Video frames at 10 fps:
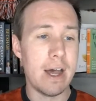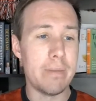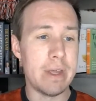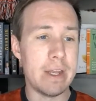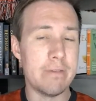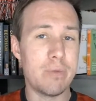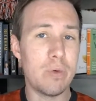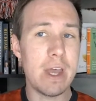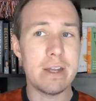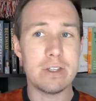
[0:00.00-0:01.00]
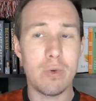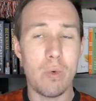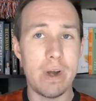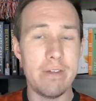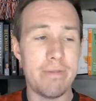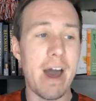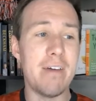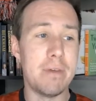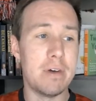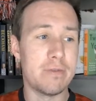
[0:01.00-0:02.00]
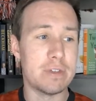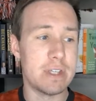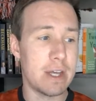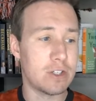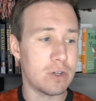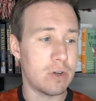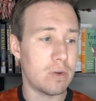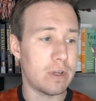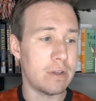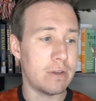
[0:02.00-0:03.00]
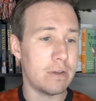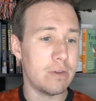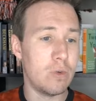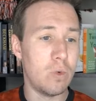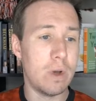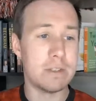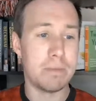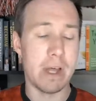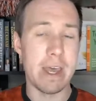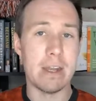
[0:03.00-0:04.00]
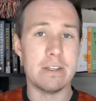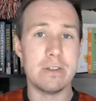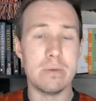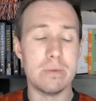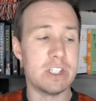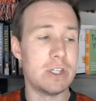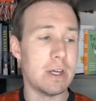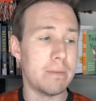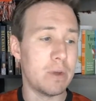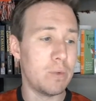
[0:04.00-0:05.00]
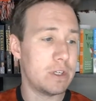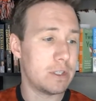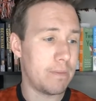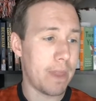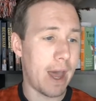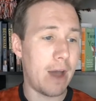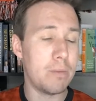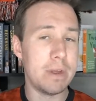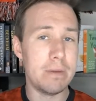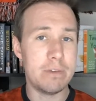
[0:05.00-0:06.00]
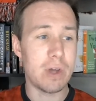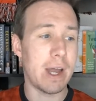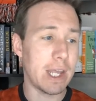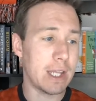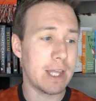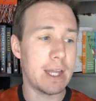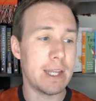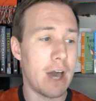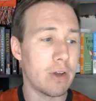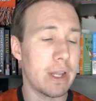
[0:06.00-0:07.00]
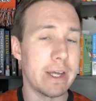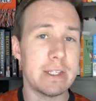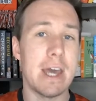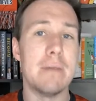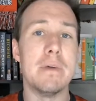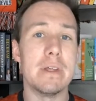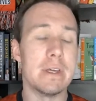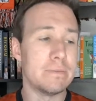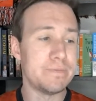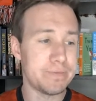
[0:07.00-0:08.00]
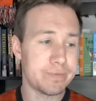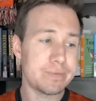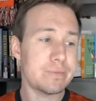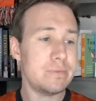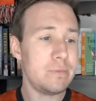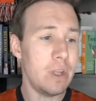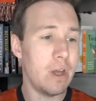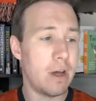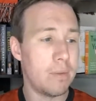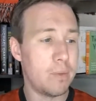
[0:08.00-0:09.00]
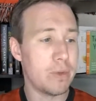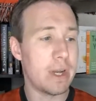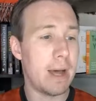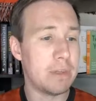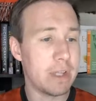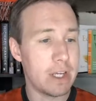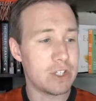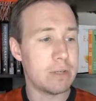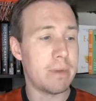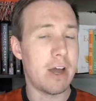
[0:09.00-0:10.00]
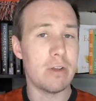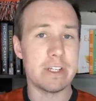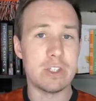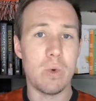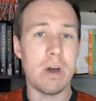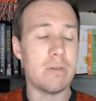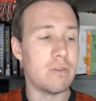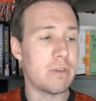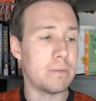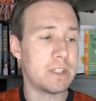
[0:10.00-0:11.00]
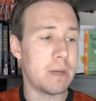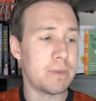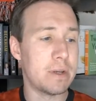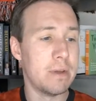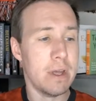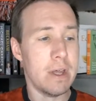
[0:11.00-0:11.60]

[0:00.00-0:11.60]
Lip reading: I mean, if we're getting 25 mil for Sancho, and who was playing and still was shit, I mean, I would be trying to get that down to like 10 million with an obligation to buy, or like 12 or something.